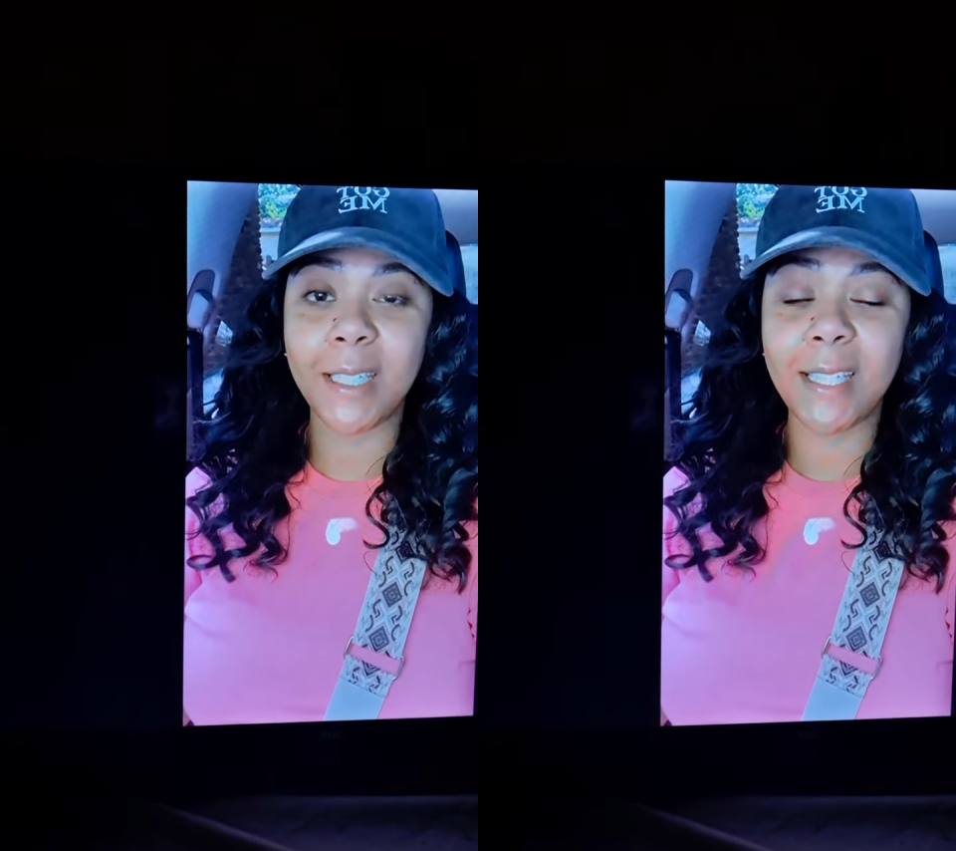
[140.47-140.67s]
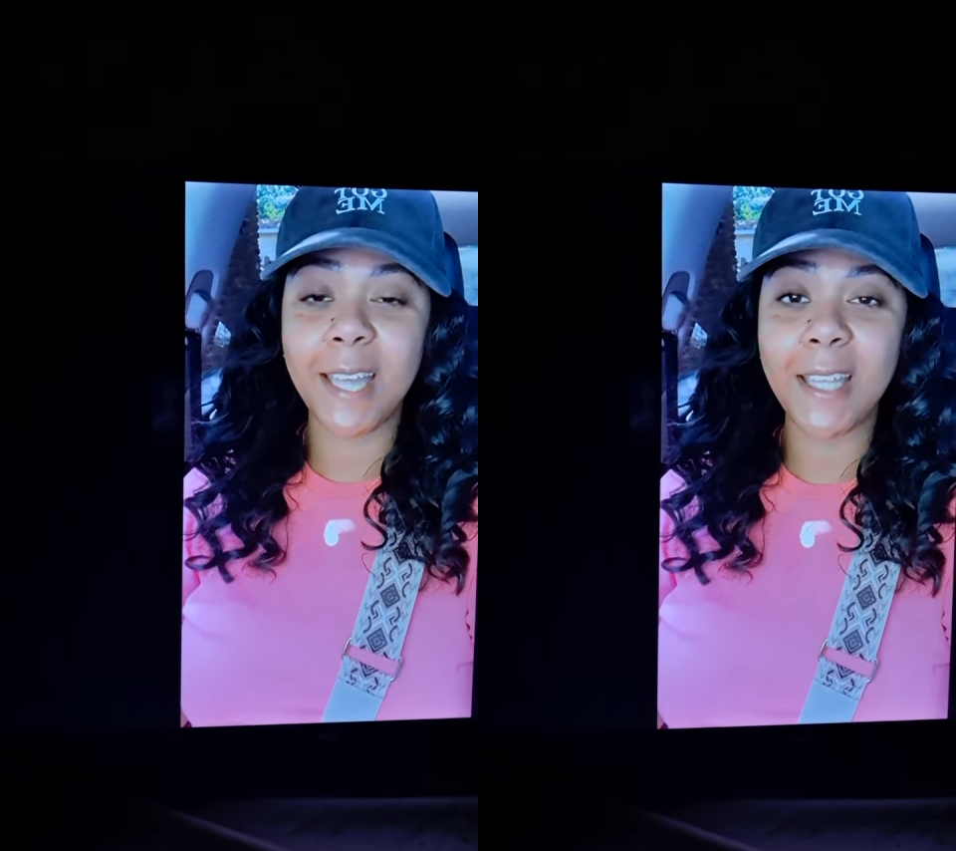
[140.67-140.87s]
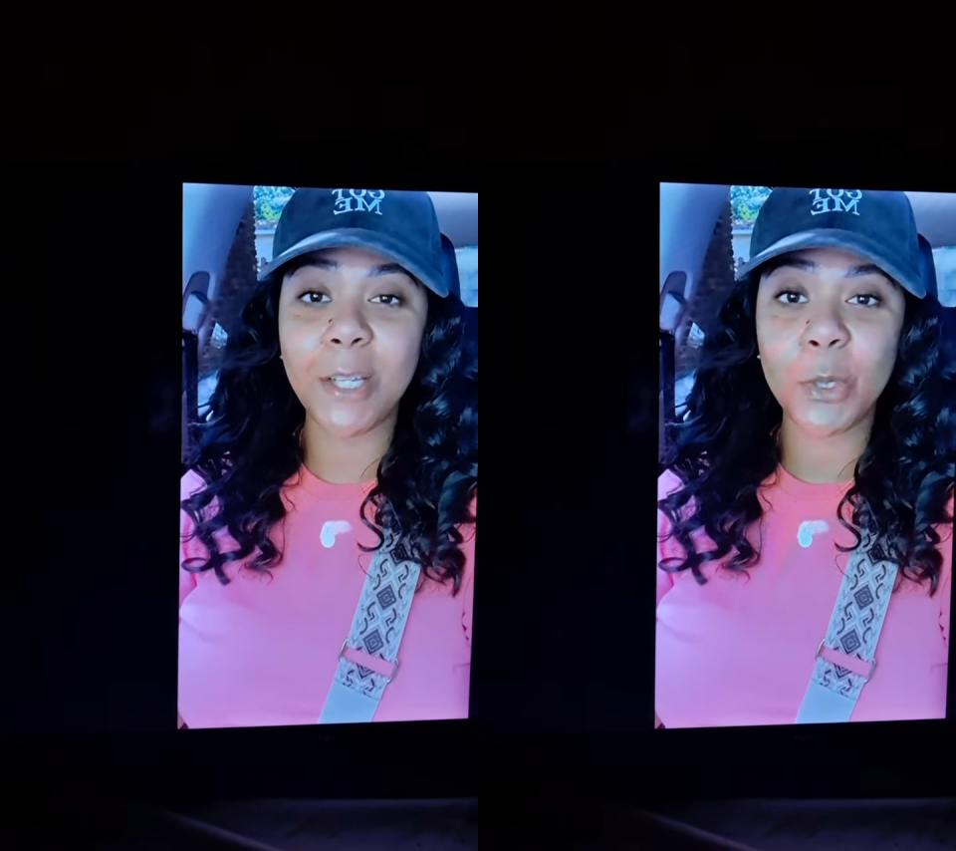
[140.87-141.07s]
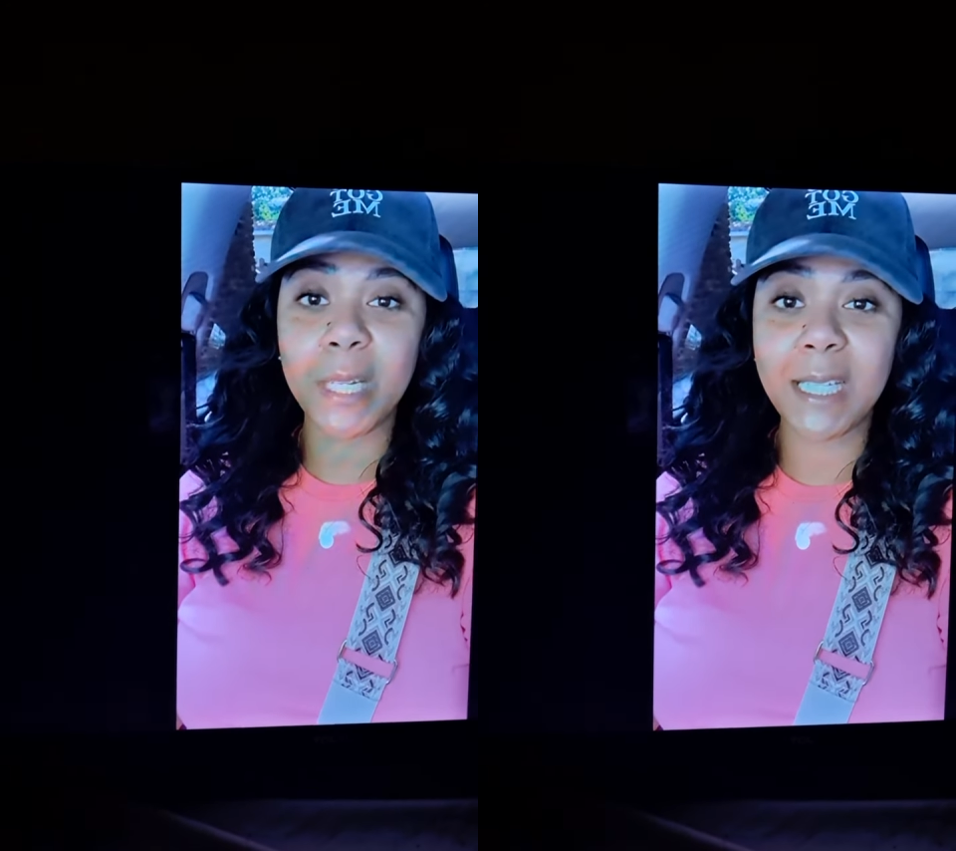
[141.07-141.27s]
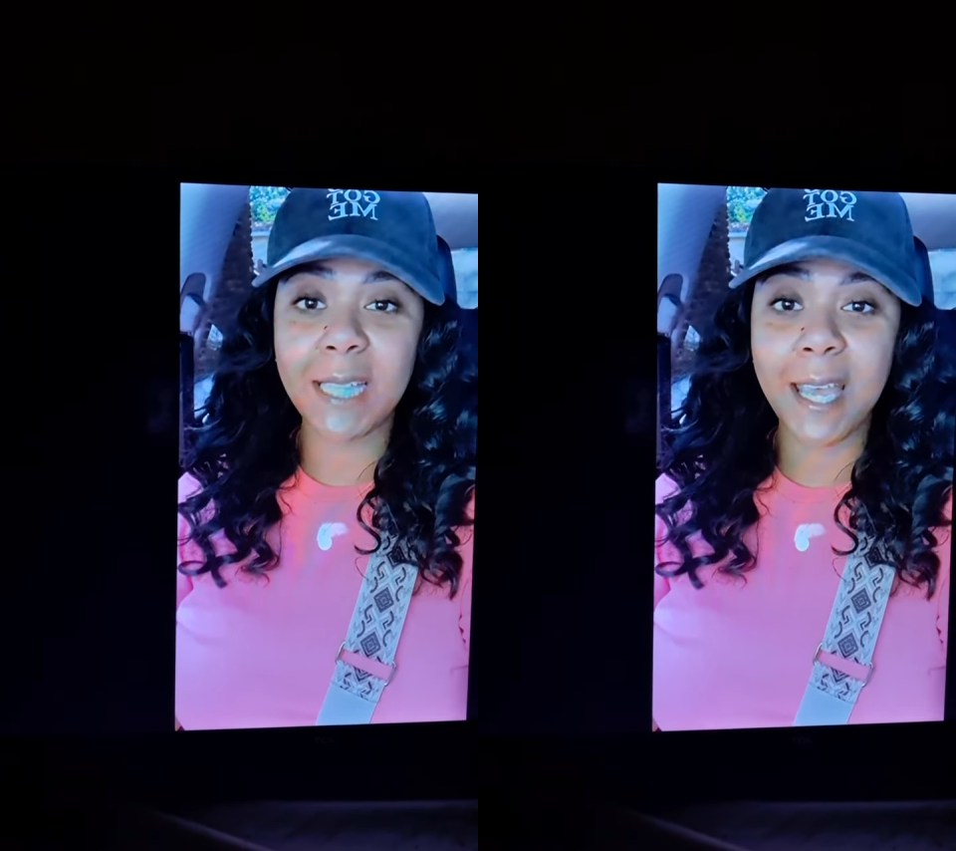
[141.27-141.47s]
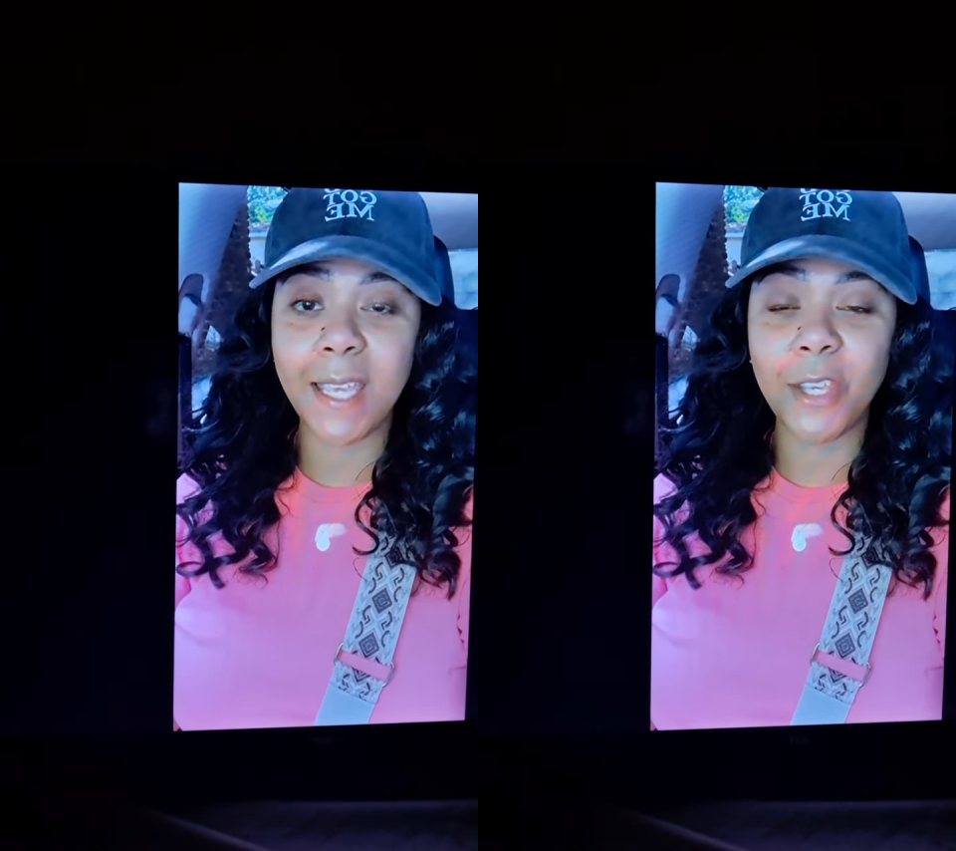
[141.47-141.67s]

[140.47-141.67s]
Today, the Lord is saying